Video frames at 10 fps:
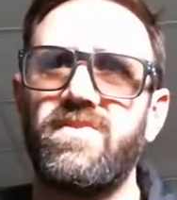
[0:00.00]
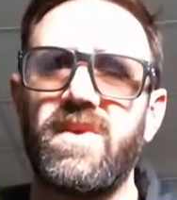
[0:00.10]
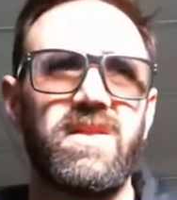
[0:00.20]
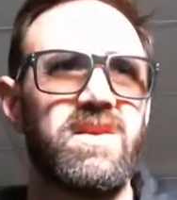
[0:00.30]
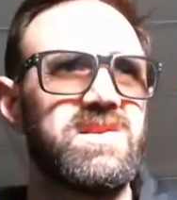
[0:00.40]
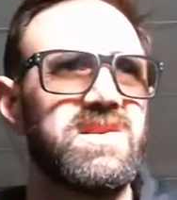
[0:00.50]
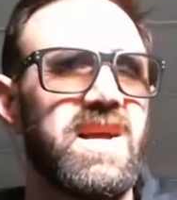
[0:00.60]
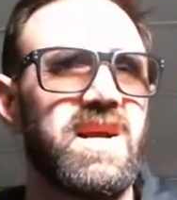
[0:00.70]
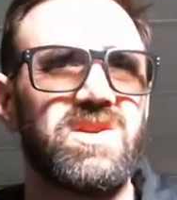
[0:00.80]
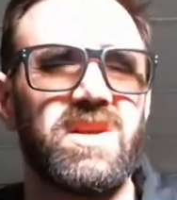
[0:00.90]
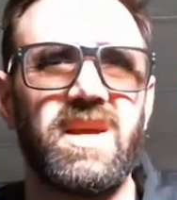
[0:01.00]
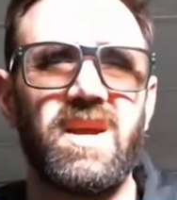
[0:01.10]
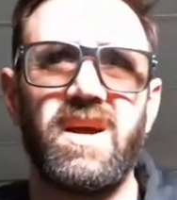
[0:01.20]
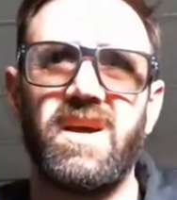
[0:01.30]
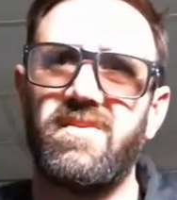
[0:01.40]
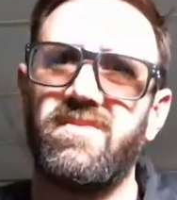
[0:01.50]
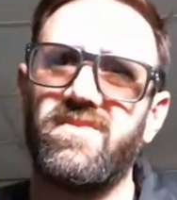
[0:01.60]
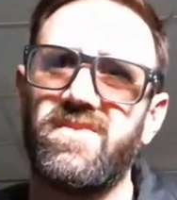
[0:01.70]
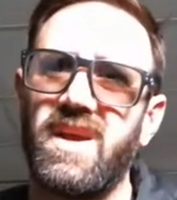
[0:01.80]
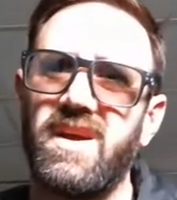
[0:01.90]
and this is actually
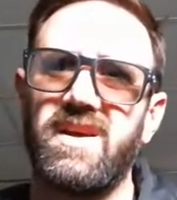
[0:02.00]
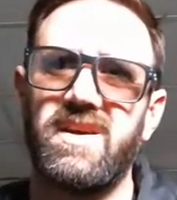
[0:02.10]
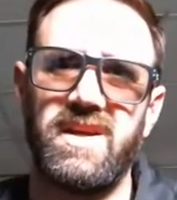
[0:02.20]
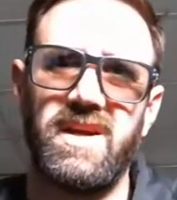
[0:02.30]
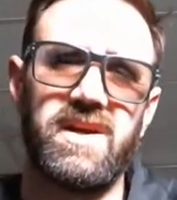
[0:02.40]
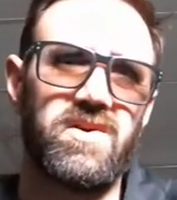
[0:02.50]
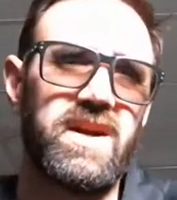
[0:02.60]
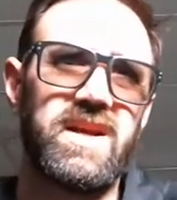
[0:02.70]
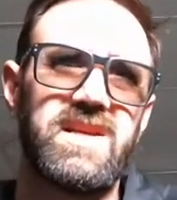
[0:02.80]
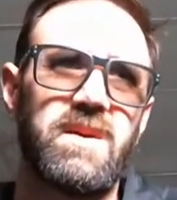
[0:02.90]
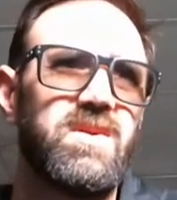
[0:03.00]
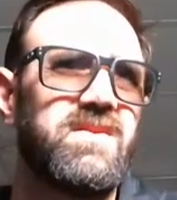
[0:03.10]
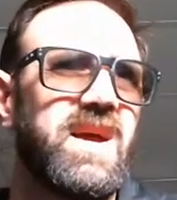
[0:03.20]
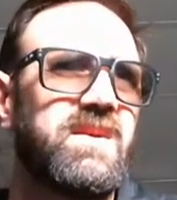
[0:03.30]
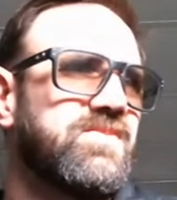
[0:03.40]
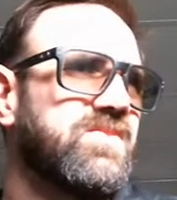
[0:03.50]
a great example of that.